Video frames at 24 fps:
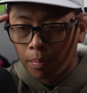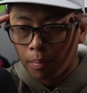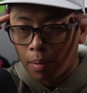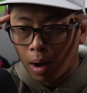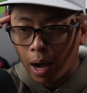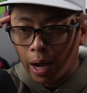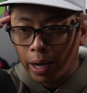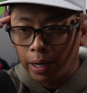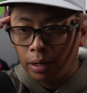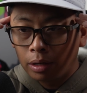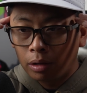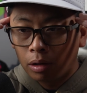
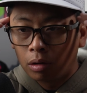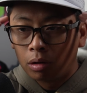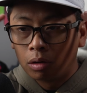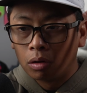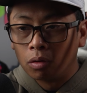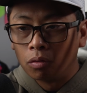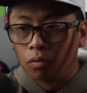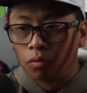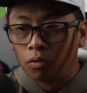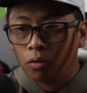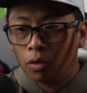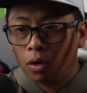mind
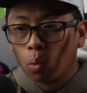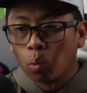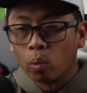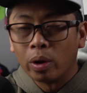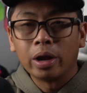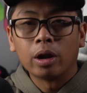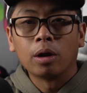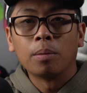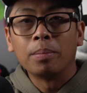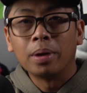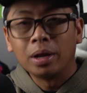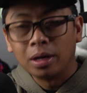of
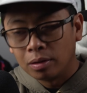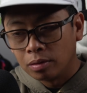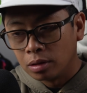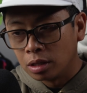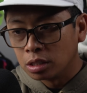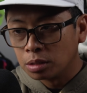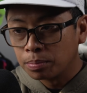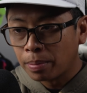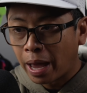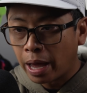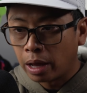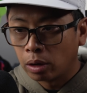where many of
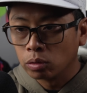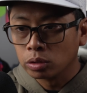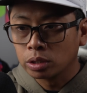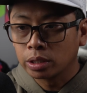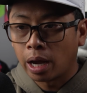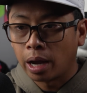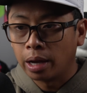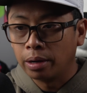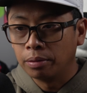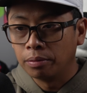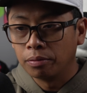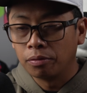these paddles
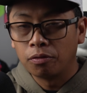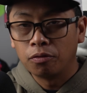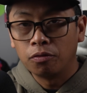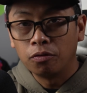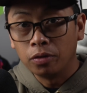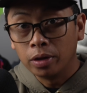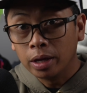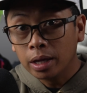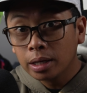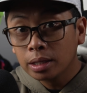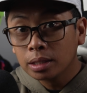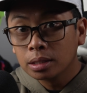kind of
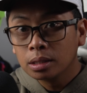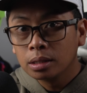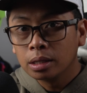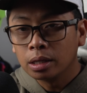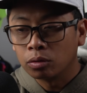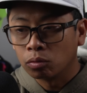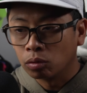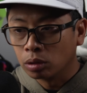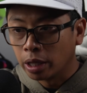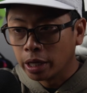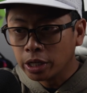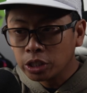fit in
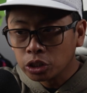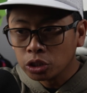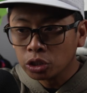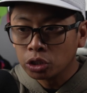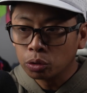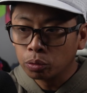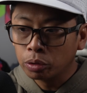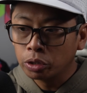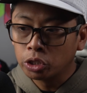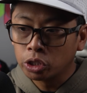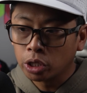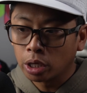relation
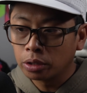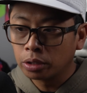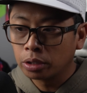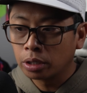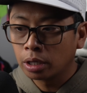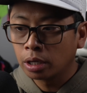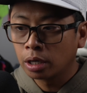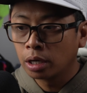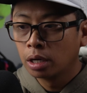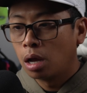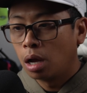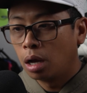to each
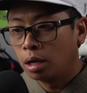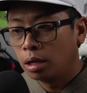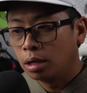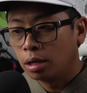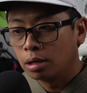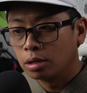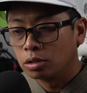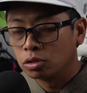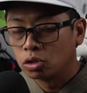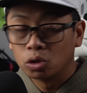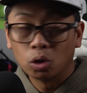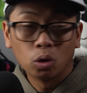other.
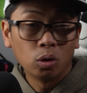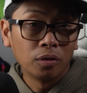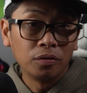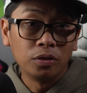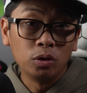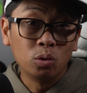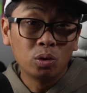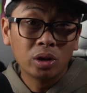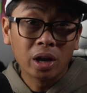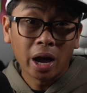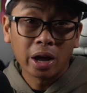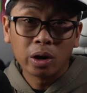So if
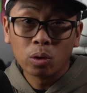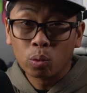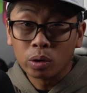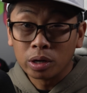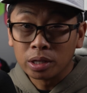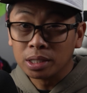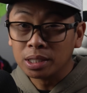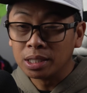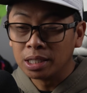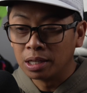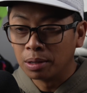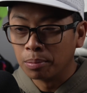you kind of want to
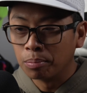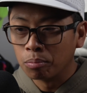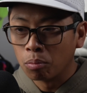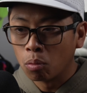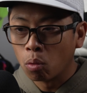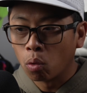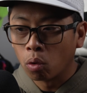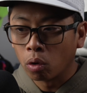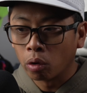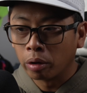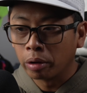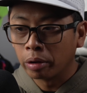see a
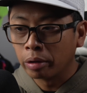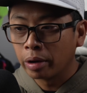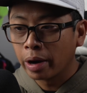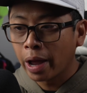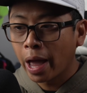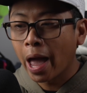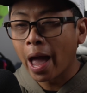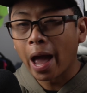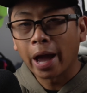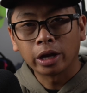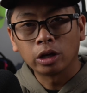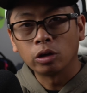more
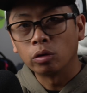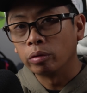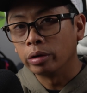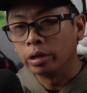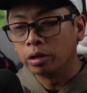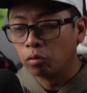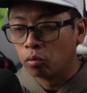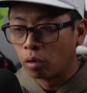accurate